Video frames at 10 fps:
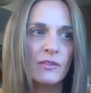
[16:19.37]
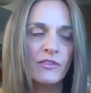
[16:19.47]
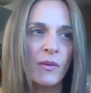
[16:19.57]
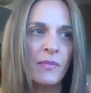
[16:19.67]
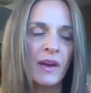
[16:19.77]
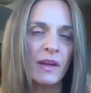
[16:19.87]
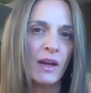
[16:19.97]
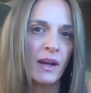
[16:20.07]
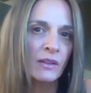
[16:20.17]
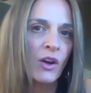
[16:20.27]
from that
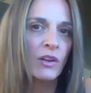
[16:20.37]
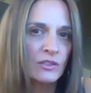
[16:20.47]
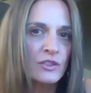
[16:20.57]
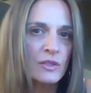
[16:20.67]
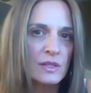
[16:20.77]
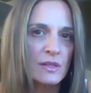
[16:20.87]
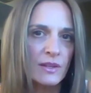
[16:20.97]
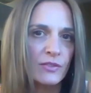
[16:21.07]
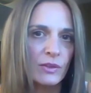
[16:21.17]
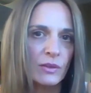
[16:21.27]
unconscious
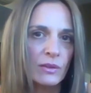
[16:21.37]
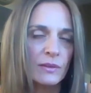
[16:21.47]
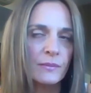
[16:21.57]
level,